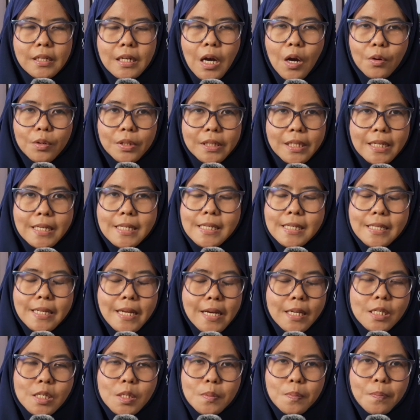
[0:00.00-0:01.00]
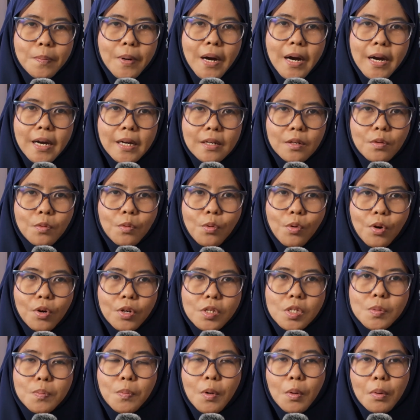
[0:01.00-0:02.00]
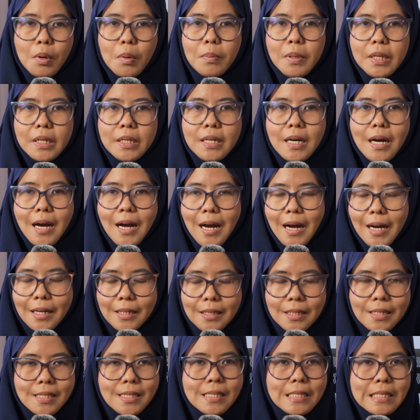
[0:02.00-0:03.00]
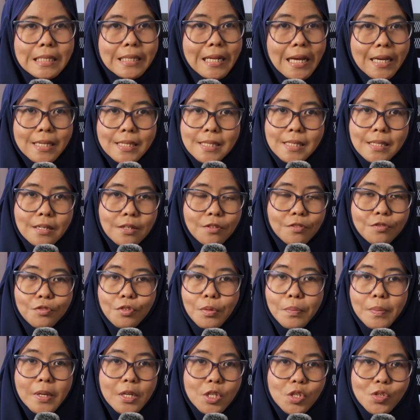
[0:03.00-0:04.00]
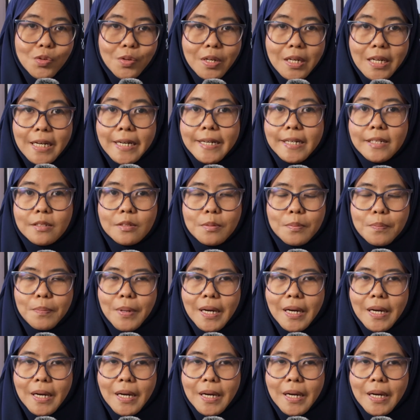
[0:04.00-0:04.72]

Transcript: Now, this next part was probably the hardest lesson for me to learn,